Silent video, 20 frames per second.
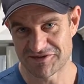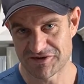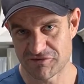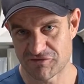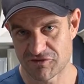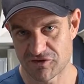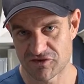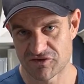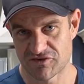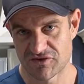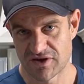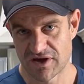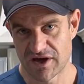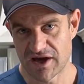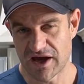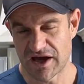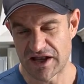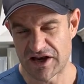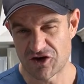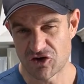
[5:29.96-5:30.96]
difference.
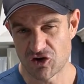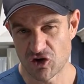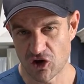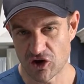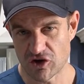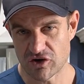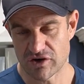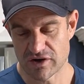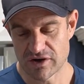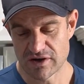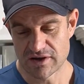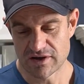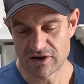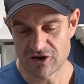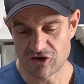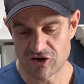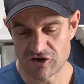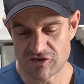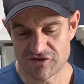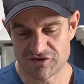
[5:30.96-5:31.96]
And not,
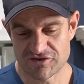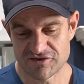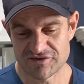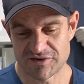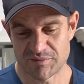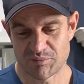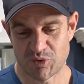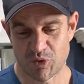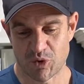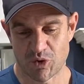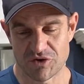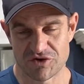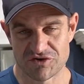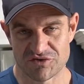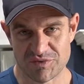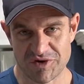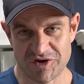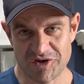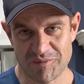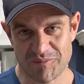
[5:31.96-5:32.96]
you know, this is important
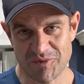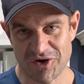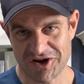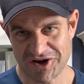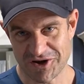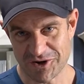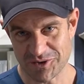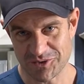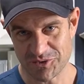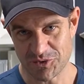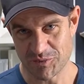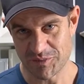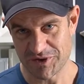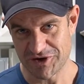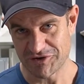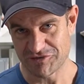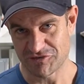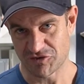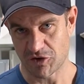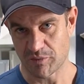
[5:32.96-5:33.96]
as well. I might go a little
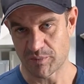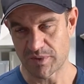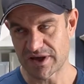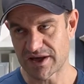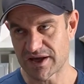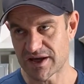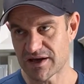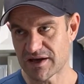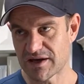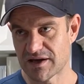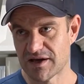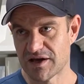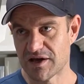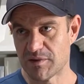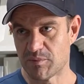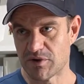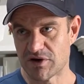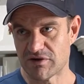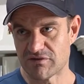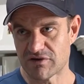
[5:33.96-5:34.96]
bit off topic here,
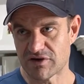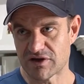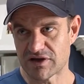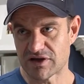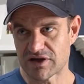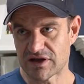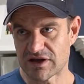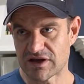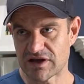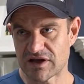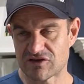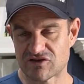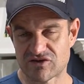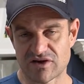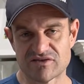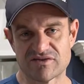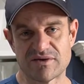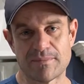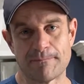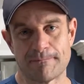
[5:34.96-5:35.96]
but it
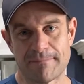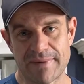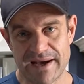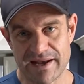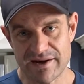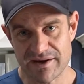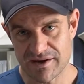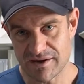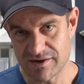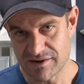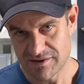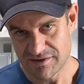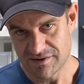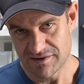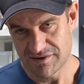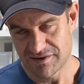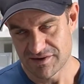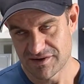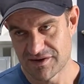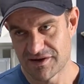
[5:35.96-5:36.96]
doesn't
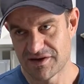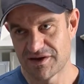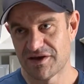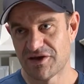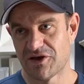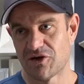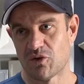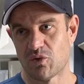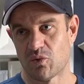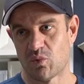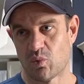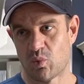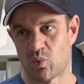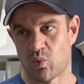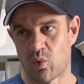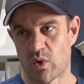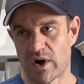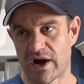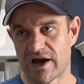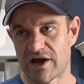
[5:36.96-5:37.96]
matter
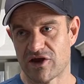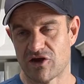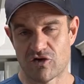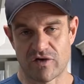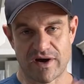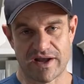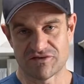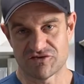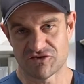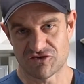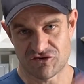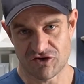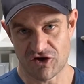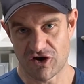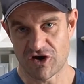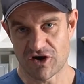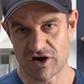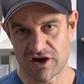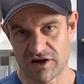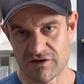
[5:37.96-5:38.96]
where your ads are
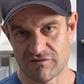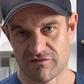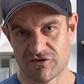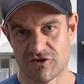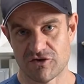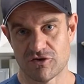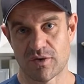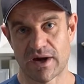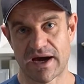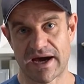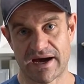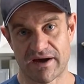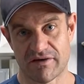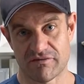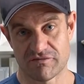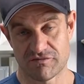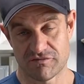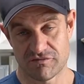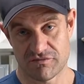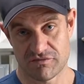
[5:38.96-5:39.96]
shown if you
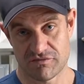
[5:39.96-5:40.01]
have